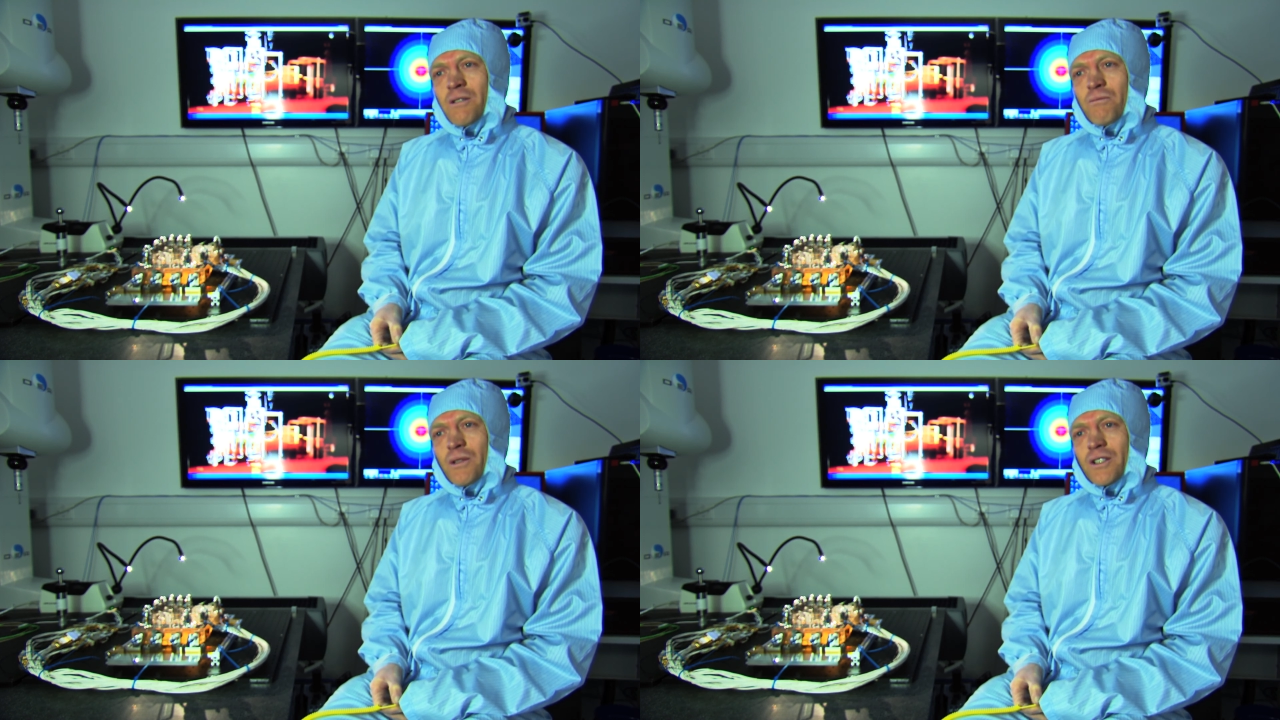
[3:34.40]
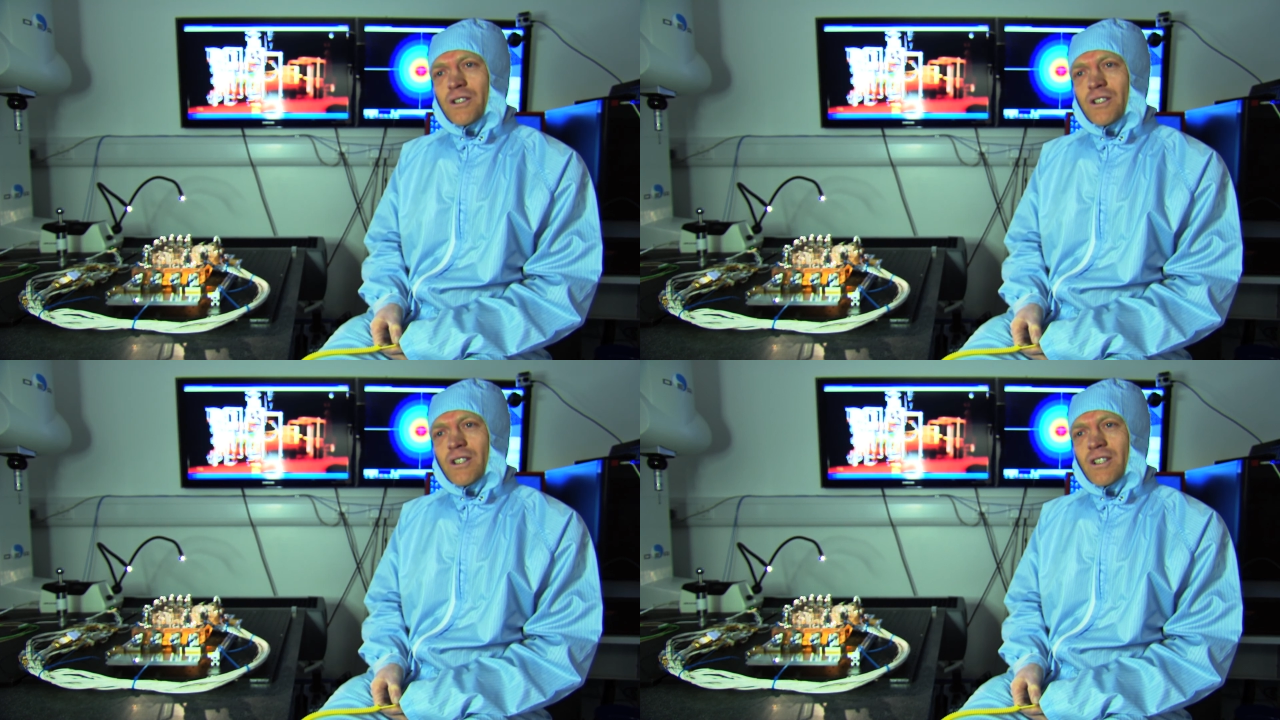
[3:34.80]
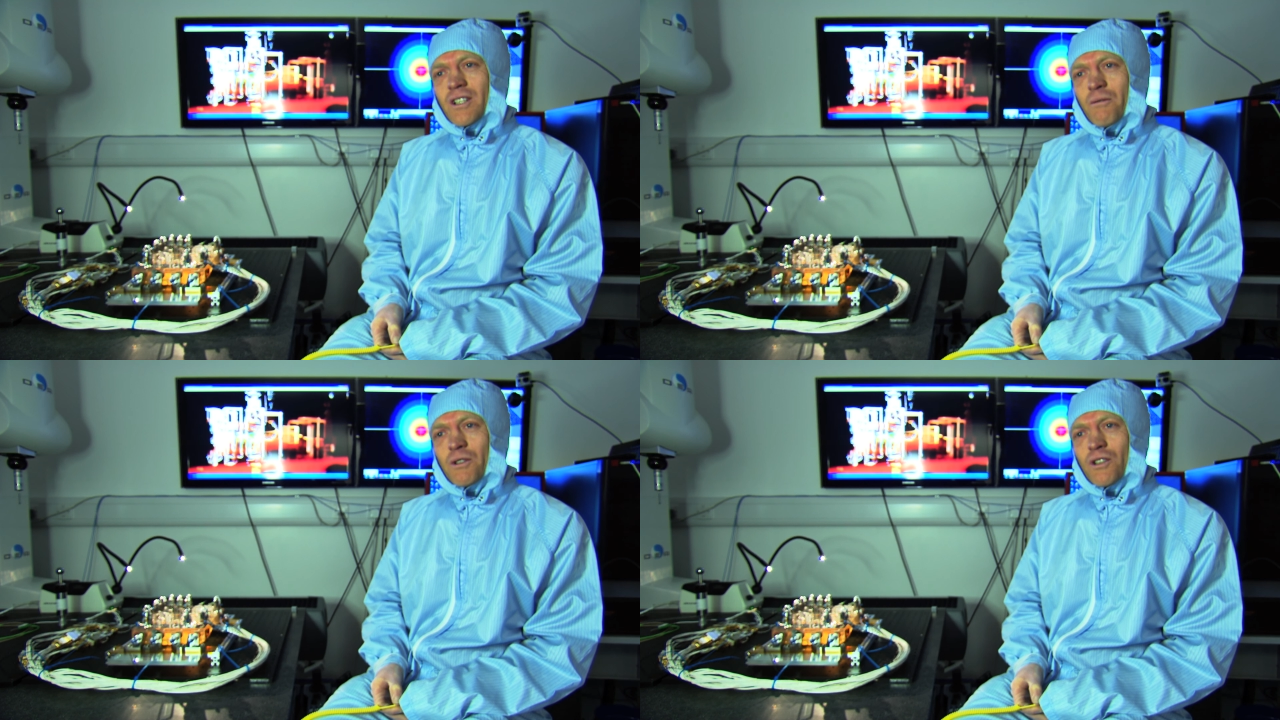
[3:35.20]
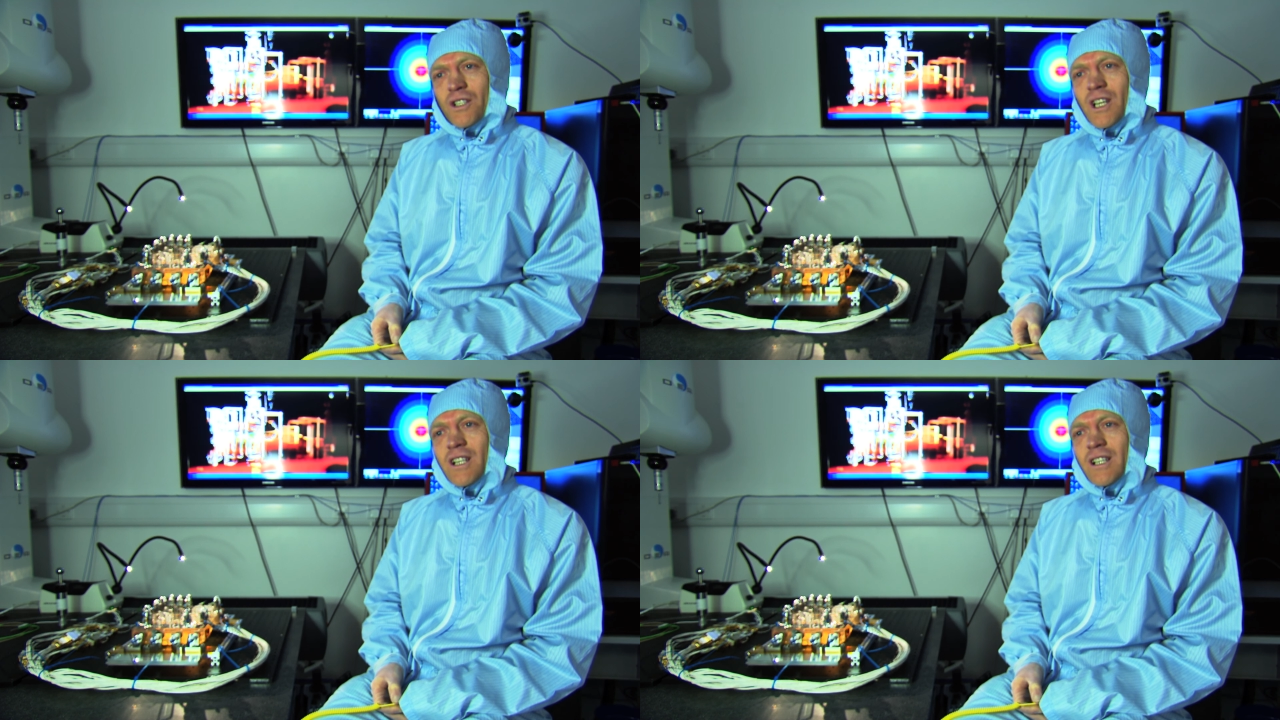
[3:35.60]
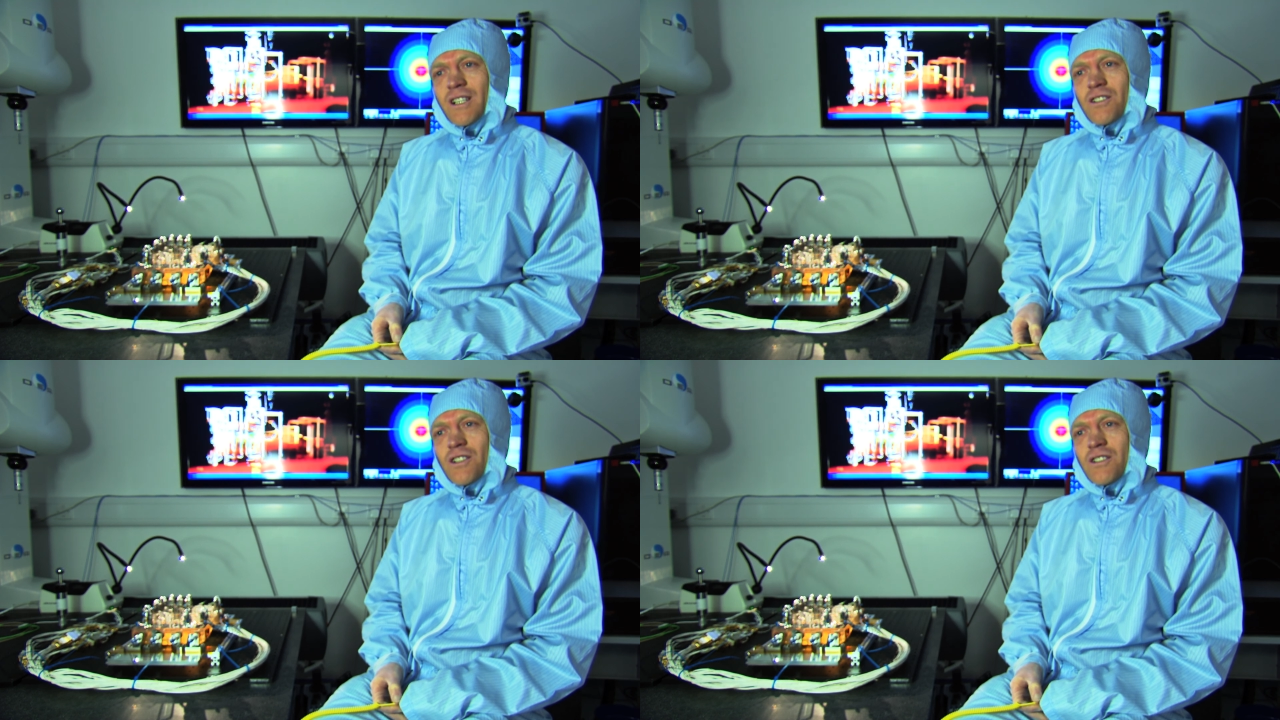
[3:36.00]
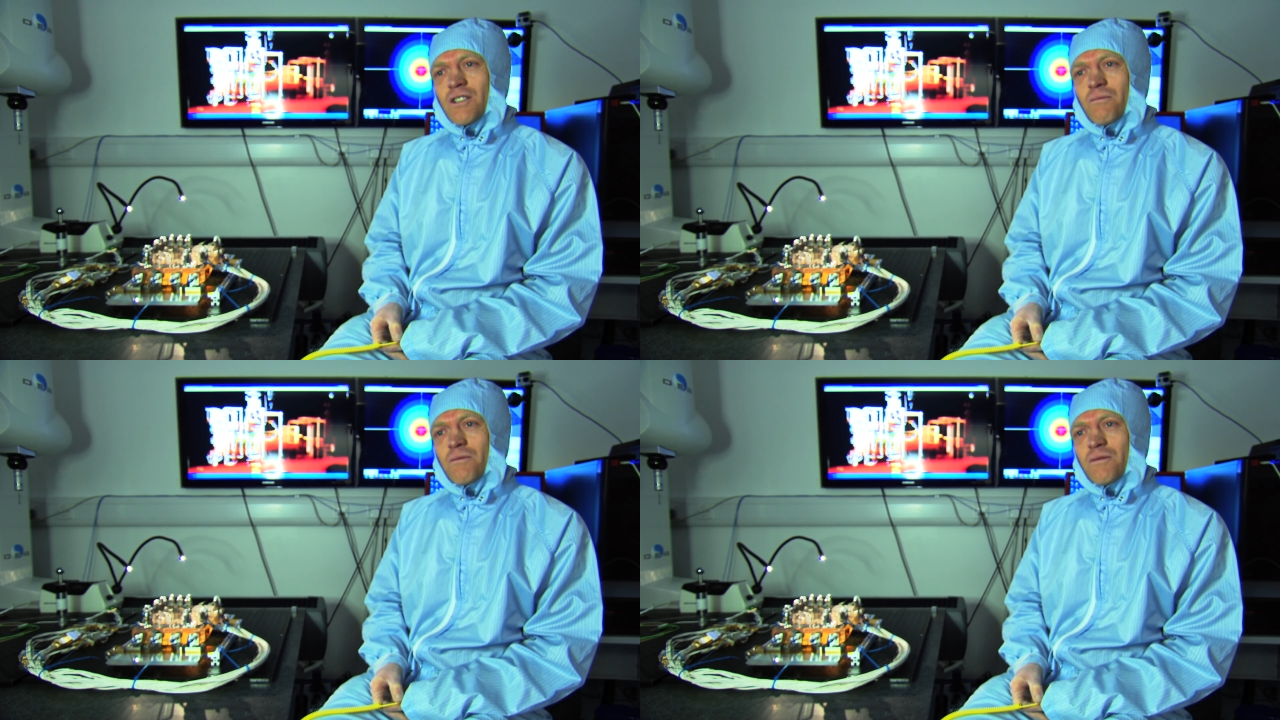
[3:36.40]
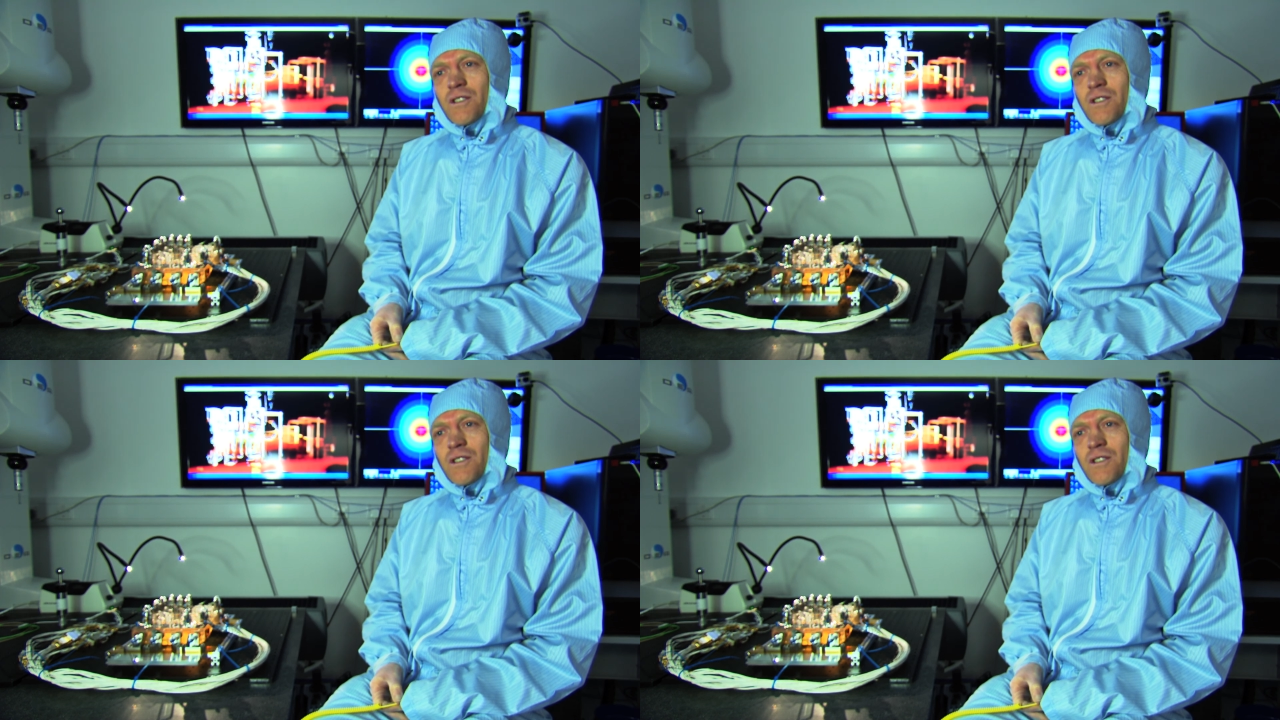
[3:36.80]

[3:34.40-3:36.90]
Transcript: But coming to a satellite system,